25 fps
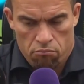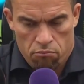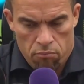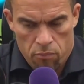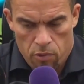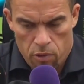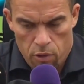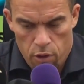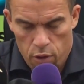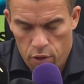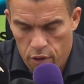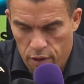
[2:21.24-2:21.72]

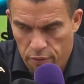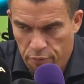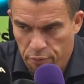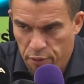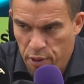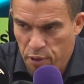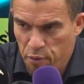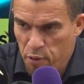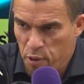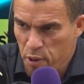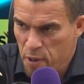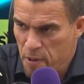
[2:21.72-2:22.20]
I
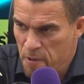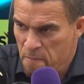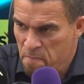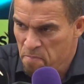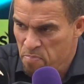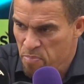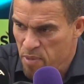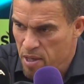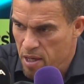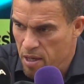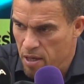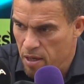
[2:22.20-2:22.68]
think
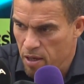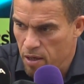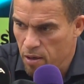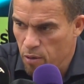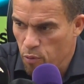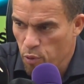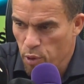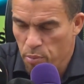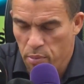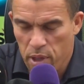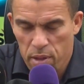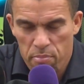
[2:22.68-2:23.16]

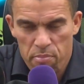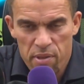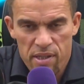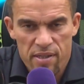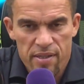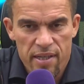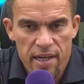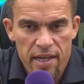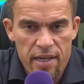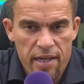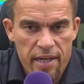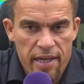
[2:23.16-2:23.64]
we made
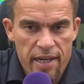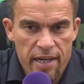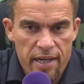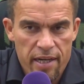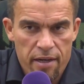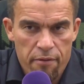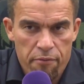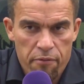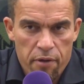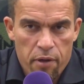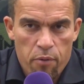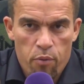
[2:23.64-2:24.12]
mistake again.
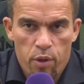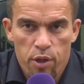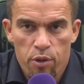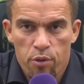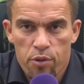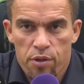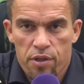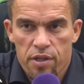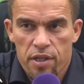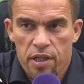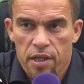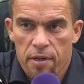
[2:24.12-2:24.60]
I think when you
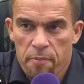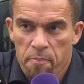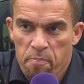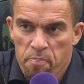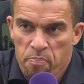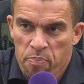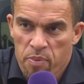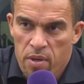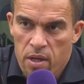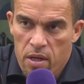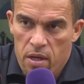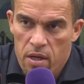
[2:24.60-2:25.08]
see
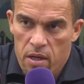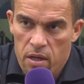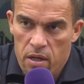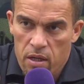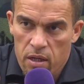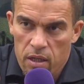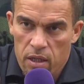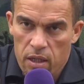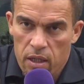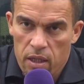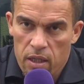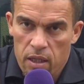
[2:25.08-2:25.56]

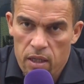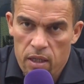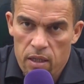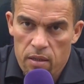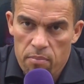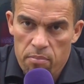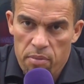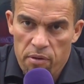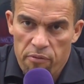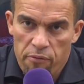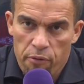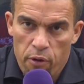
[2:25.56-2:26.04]

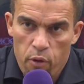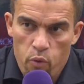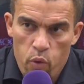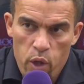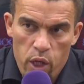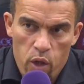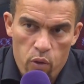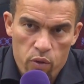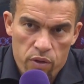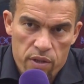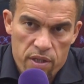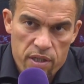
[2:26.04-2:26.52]
before we
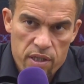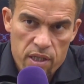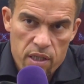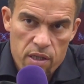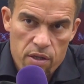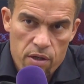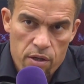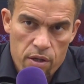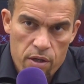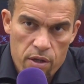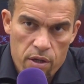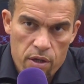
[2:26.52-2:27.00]
concede
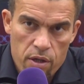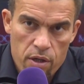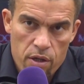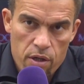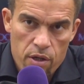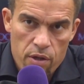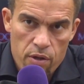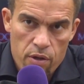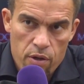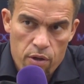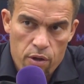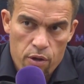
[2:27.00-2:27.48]

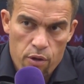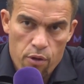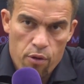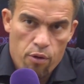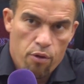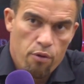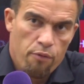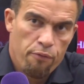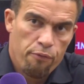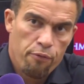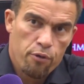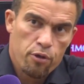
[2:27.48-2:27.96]

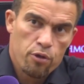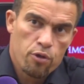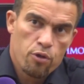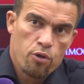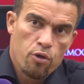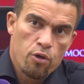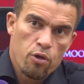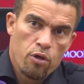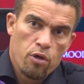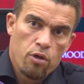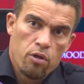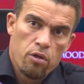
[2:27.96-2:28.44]
the first
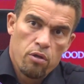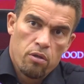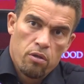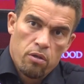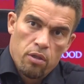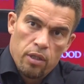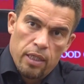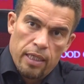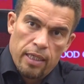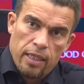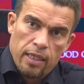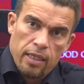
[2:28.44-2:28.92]
goal,
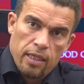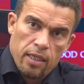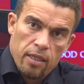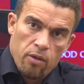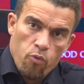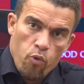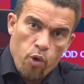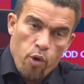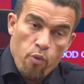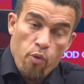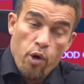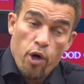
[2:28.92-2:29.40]

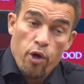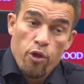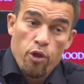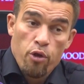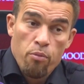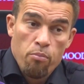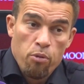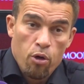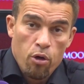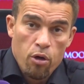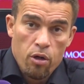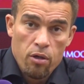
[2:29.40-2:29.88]
we were on the
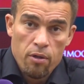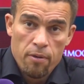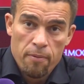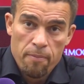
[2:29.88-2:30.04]
ball,